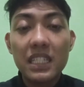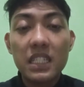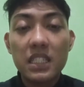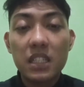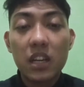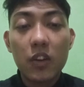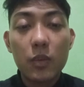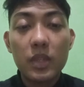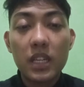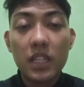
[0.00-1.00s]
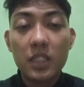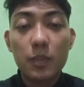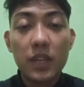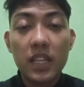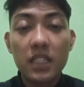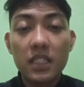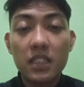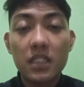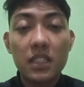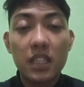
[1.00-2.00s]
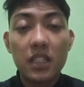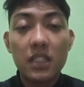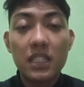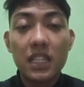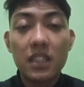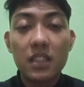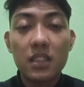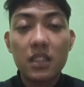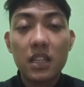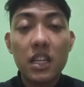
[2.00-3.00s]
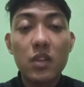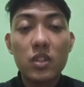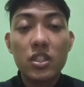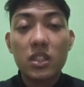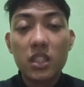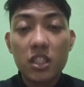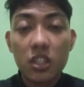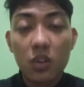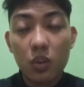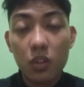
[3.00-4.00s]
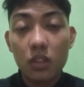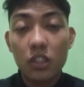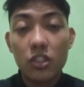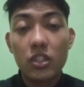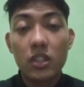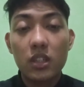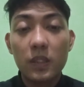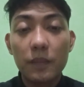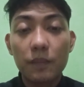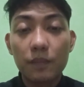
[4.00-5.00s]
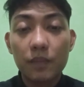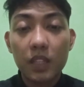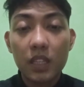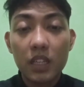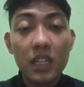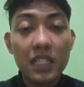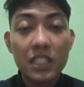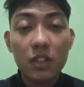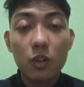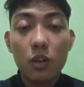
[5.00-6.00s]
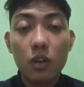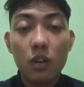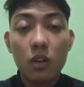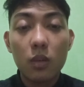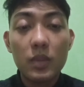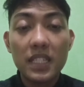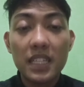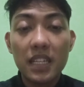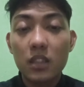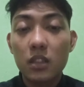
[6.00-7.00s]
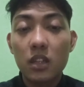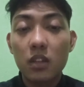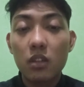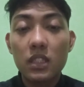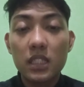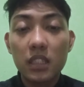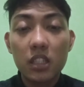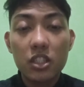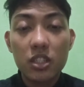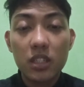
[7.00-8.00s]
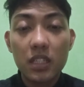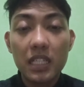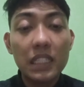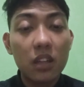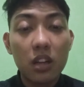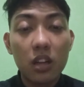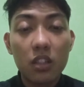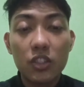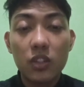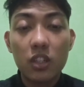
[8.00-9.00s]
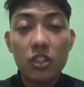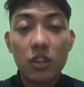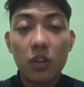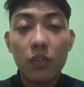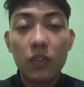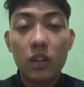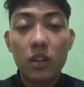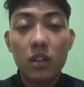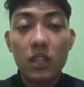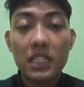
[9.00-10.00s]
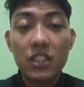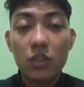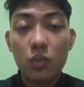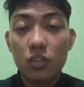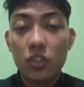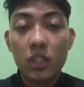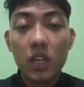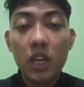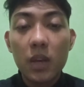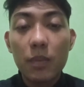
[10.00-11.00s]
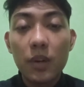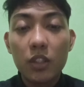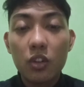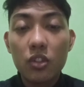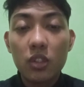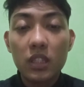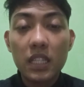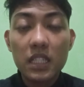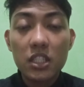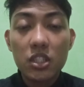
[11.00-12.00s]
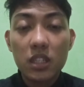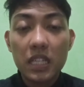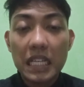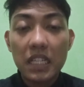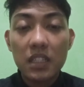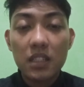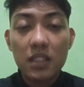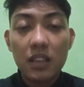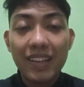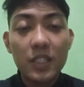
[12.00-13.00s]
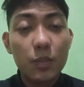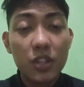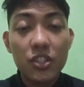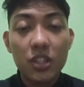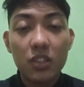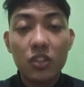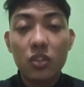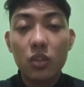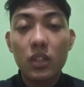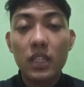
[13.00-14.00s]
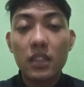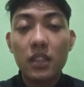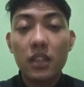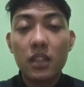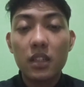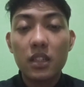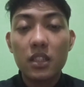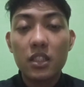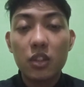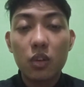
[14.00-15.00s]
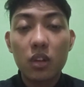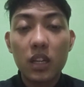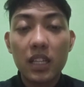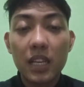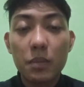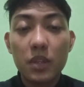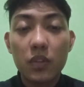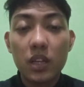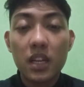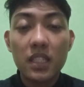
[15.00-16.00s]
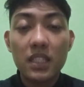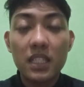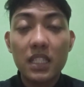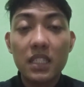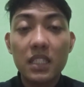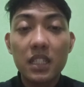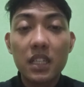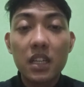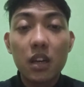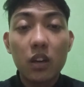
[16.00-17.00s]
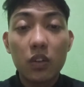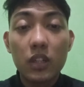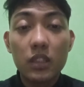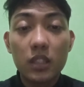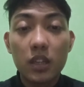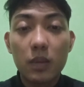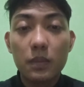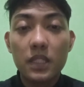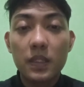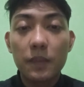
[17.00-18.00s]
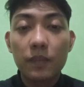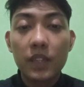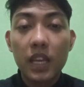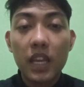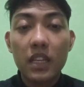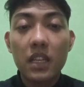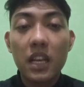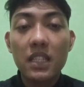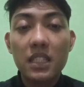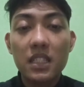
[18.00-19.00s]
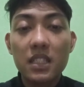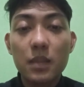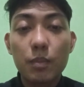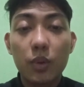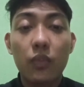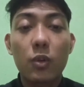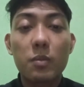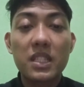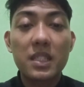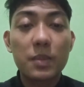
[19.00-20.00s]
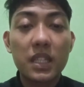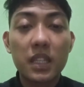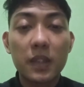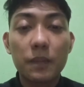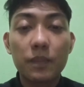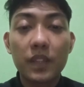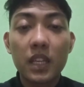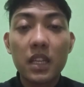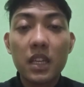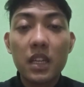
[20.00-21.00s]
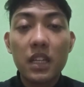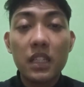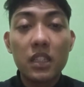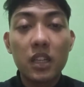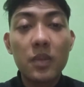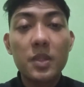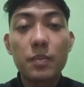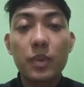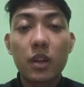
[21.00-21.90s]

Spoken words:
is hereby explained in detail that a language teacher or teacher is obligated to not only teach the internal structure of a discourse, but also teach its expression so that the slogan can be realized in real terms. And the last is performance speaking. In terms,